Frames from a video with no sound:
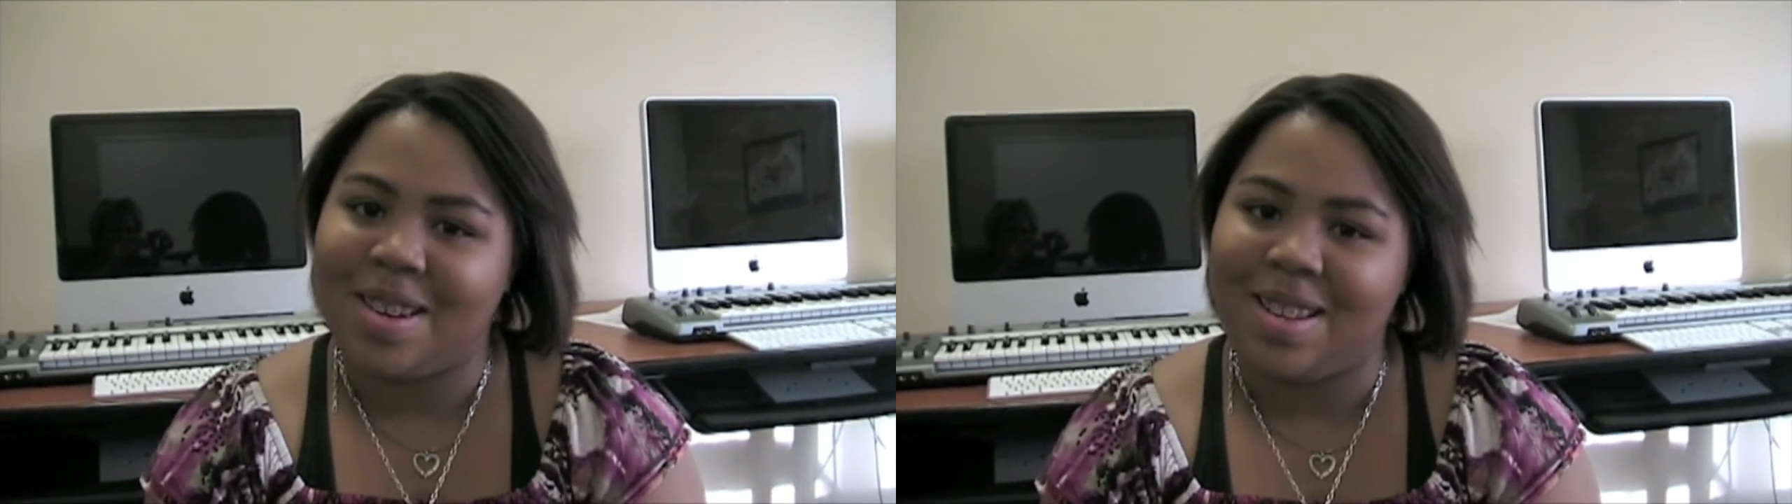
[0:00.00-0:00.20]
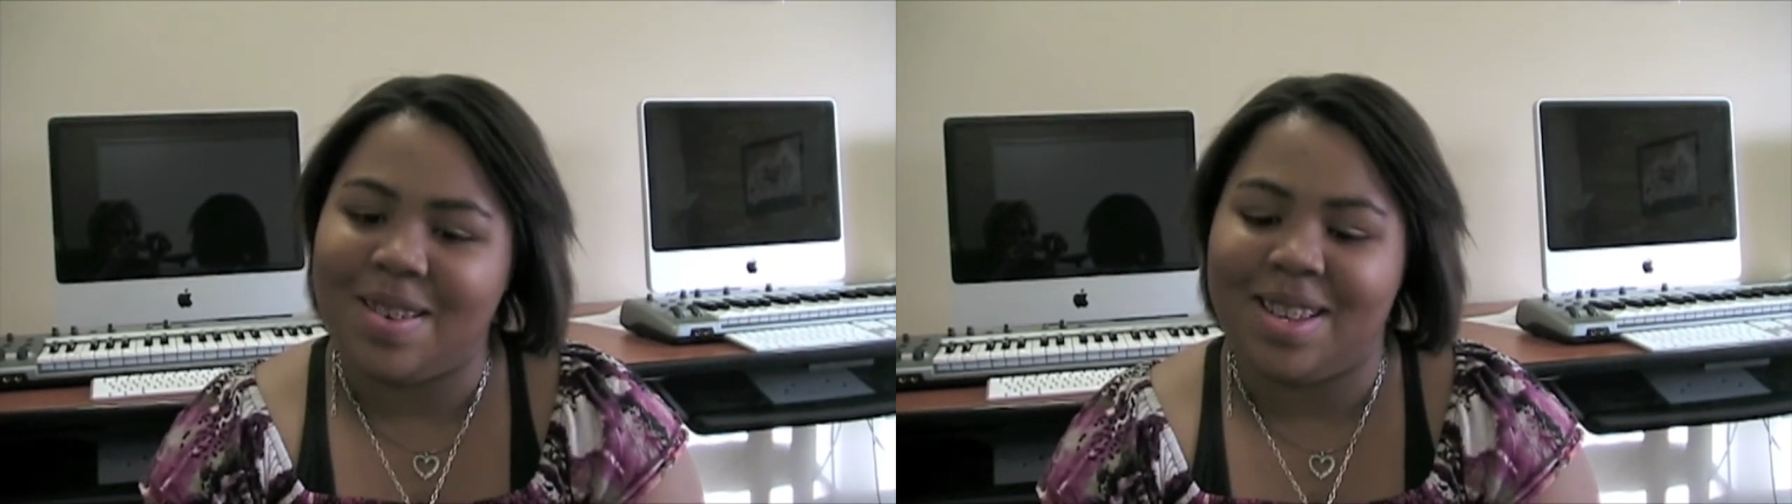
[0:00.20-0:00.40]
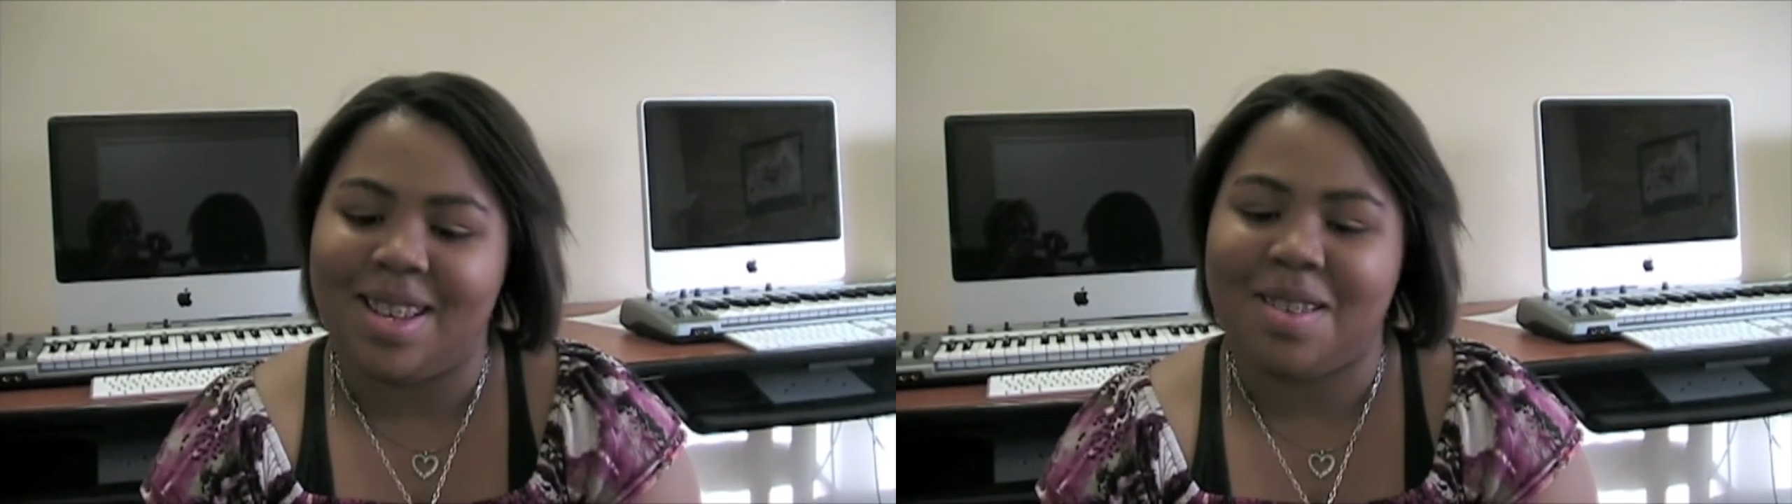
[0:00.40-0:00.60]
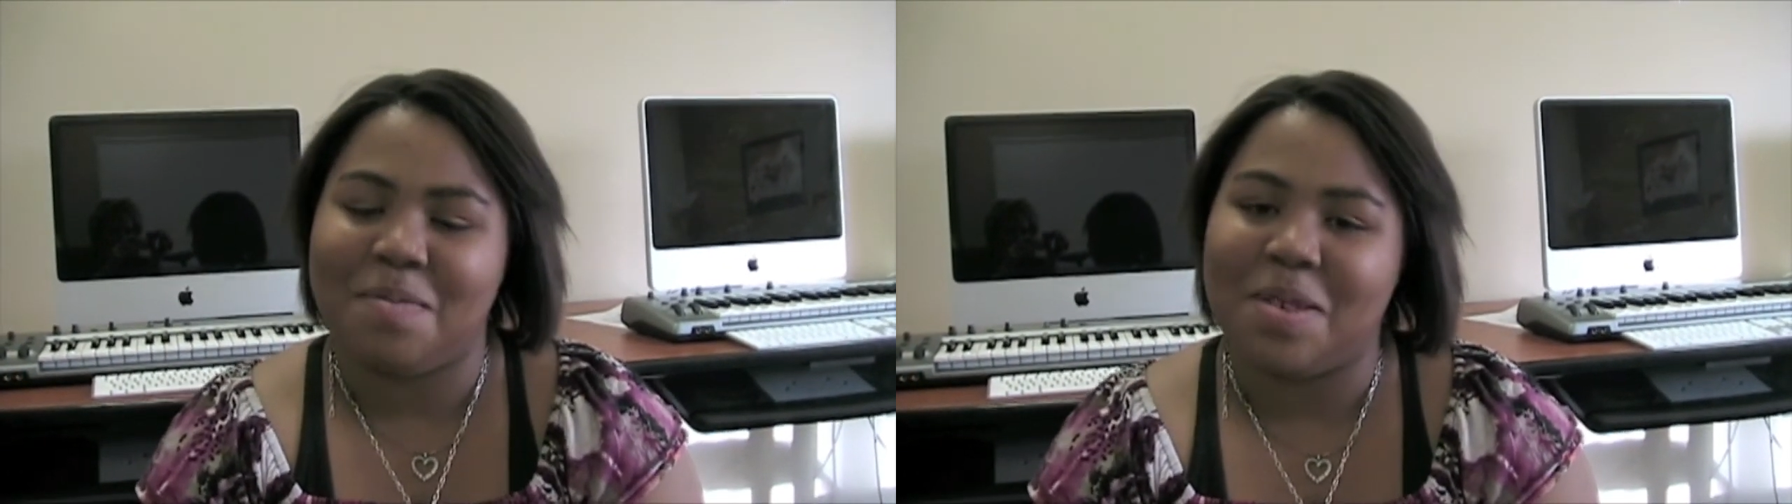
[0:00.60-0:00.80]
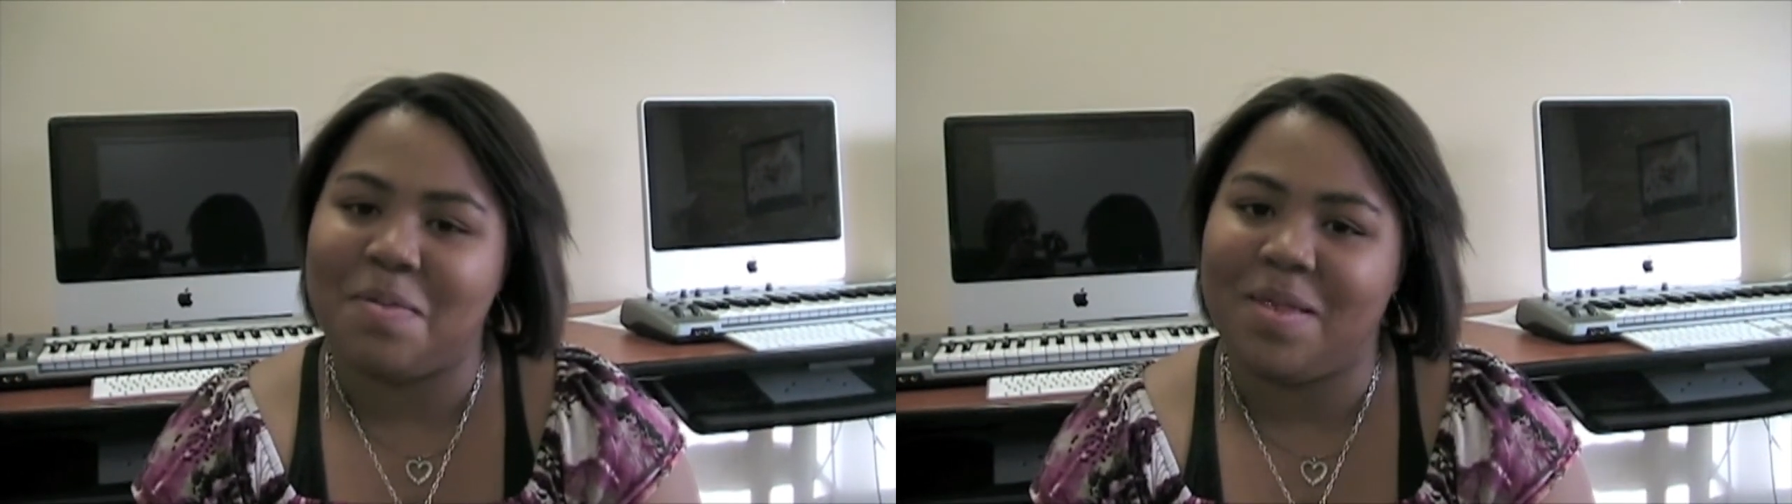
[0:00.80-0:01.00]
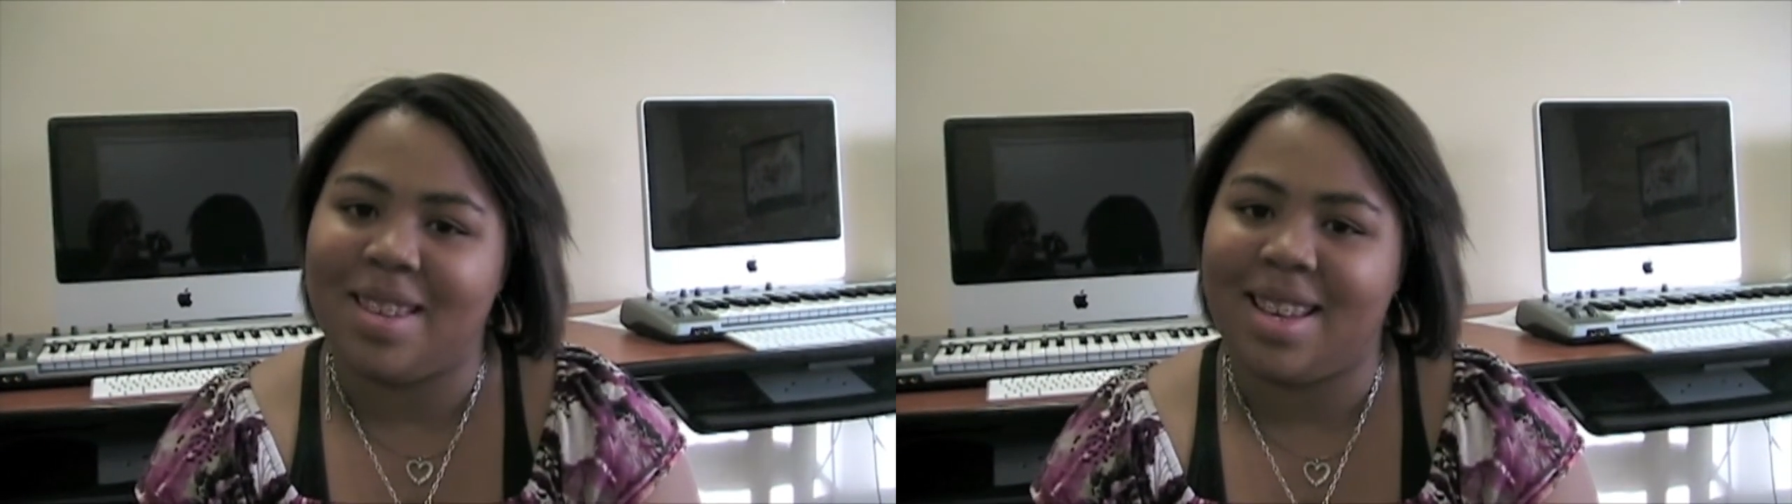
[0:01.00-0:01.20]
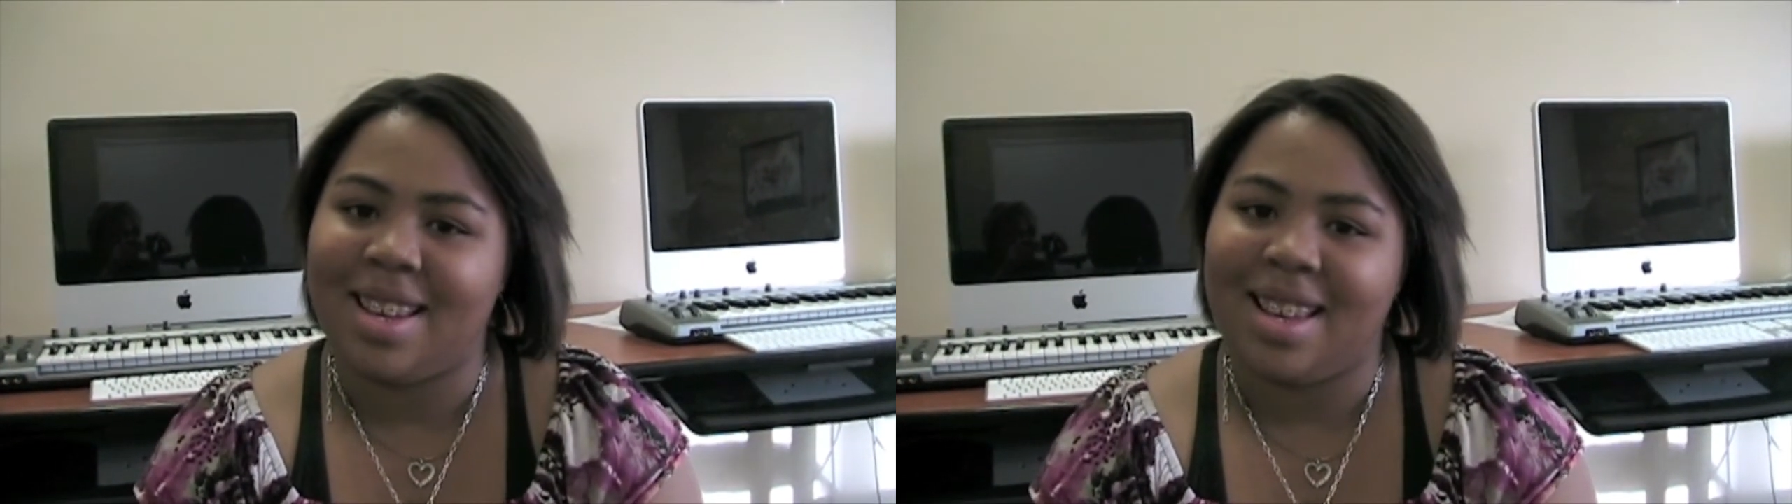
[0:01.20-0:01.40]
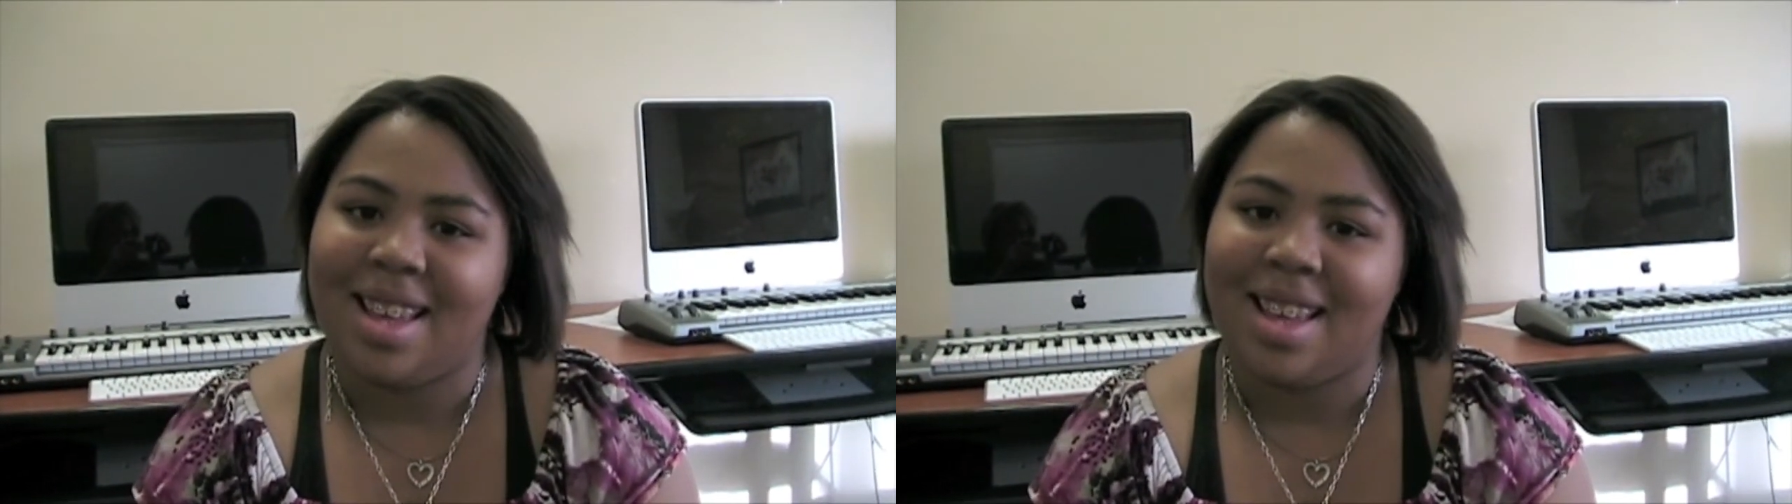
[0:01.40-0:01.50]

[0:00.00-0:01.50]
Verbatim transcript: or do it on Smart Music